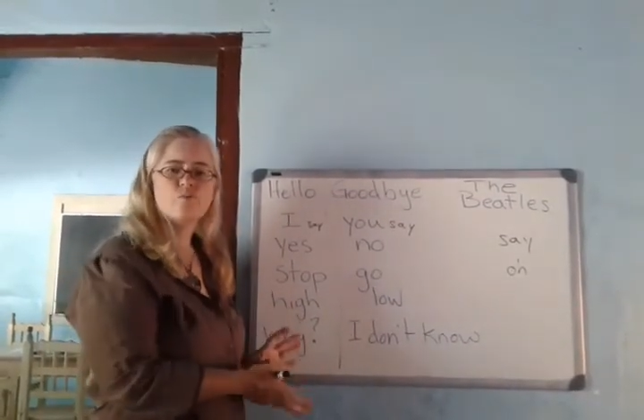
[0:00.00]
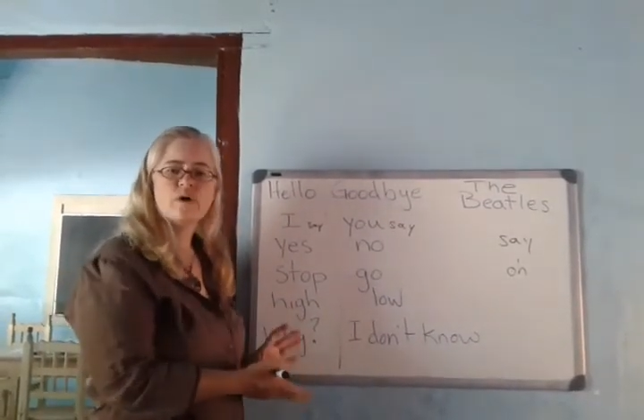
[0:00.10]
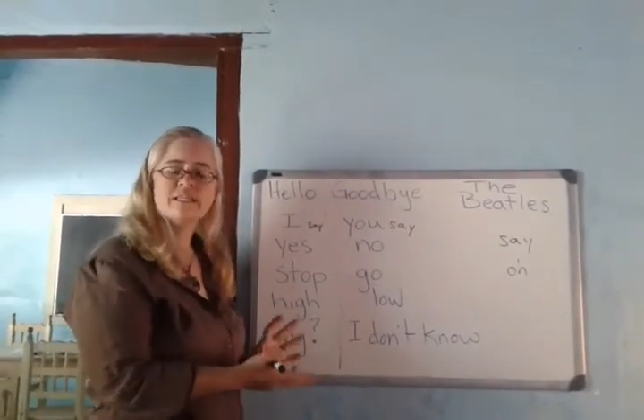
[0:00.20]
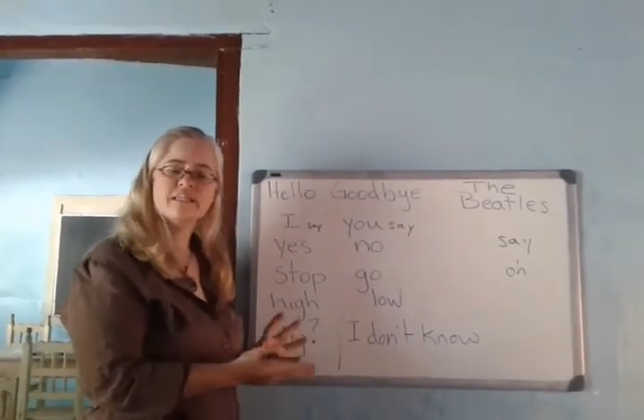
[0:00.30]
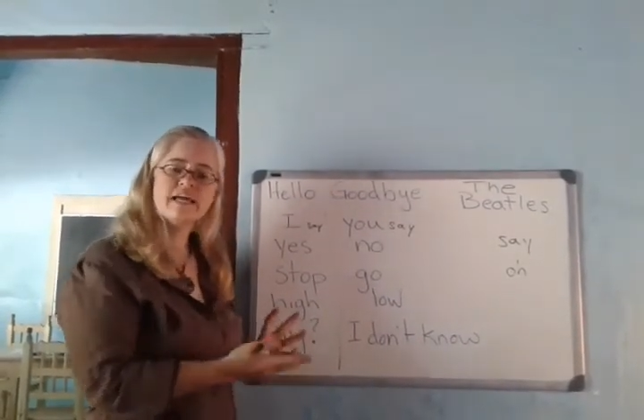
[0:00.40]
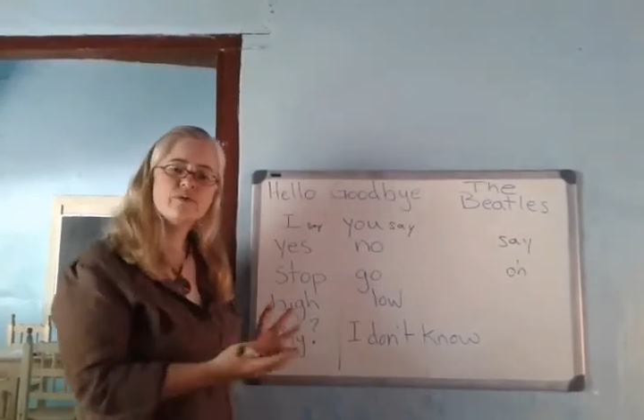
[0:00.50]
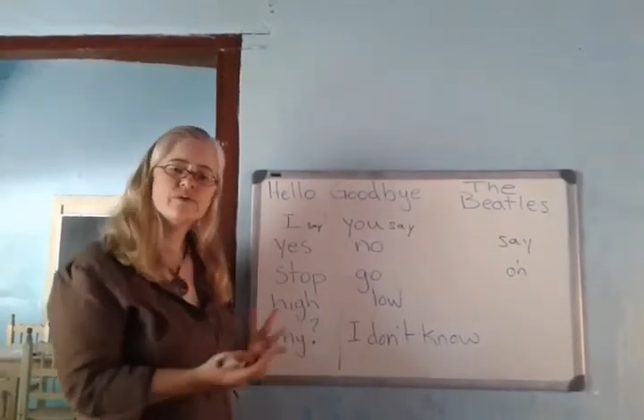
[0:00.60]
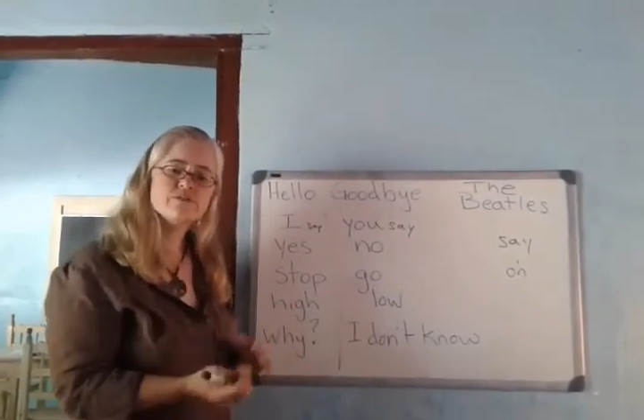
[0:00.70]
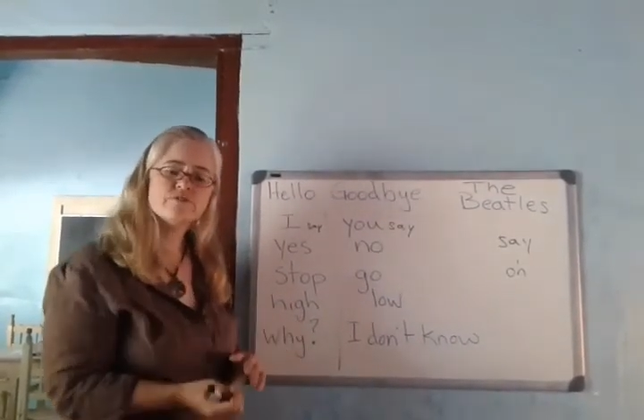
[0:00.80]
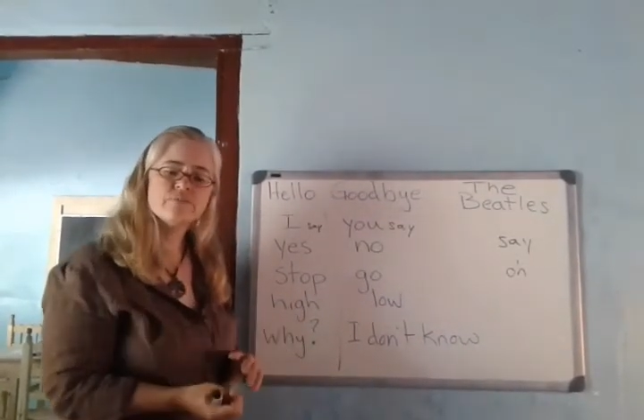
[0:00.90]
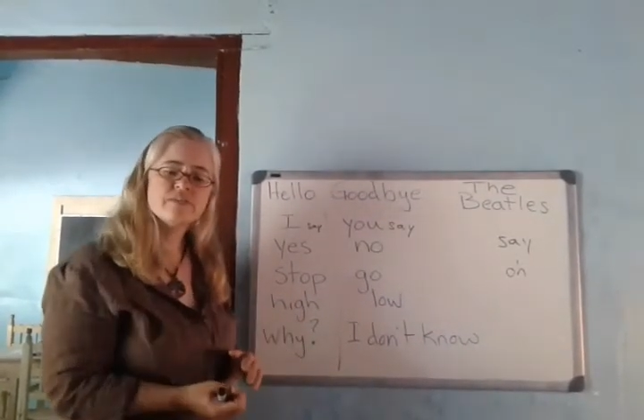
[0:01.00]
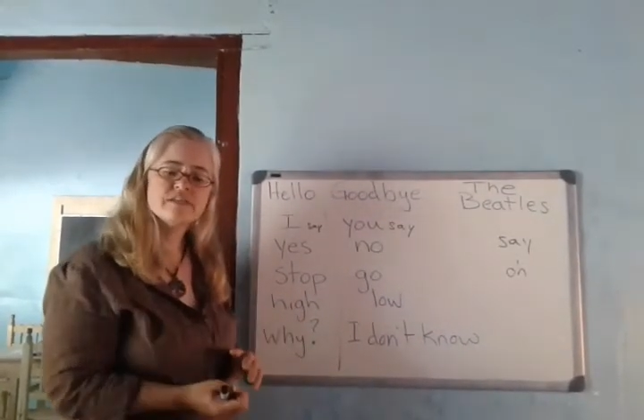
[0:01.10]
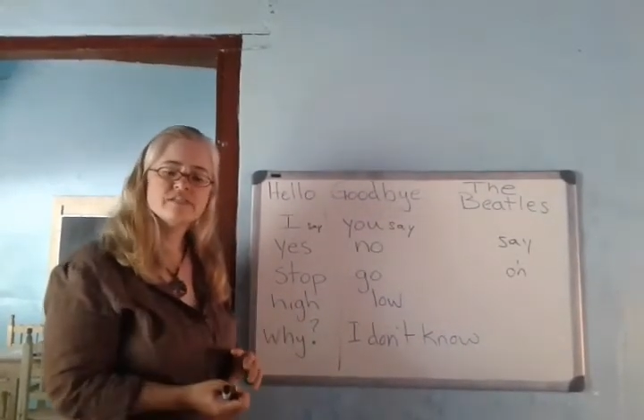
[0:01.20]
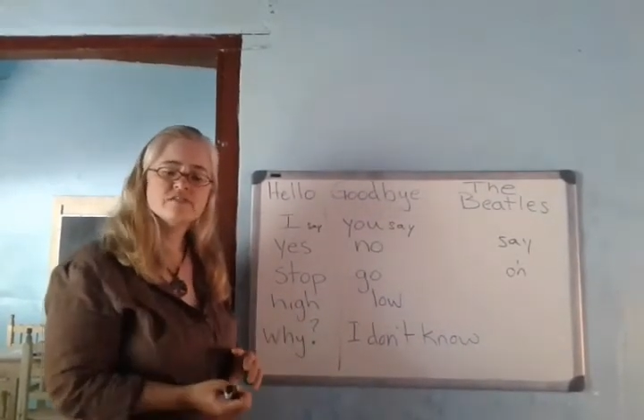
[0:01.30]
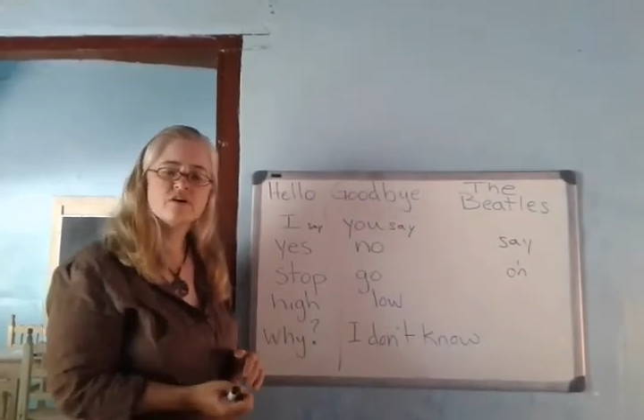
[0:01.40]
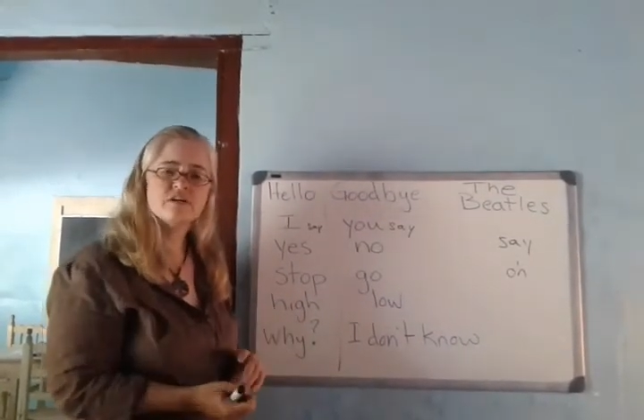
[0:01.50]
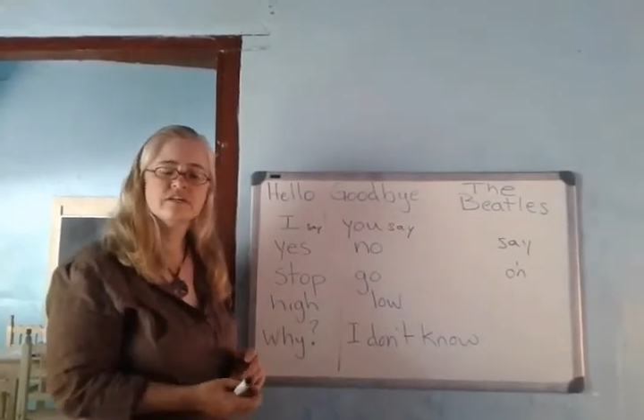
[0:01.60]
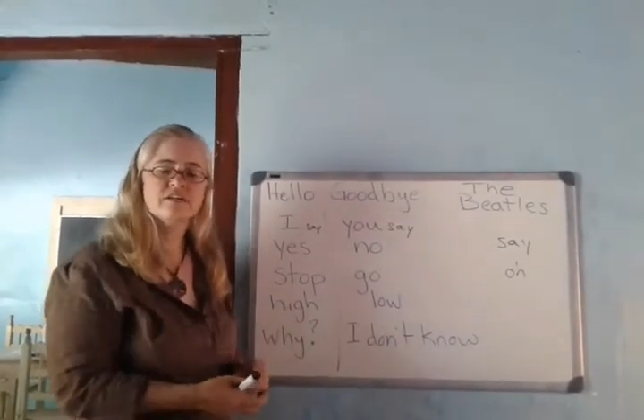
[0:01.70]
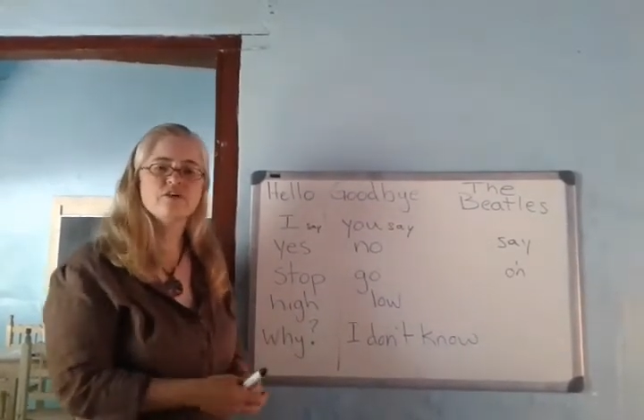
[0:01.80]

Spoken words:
what language from this song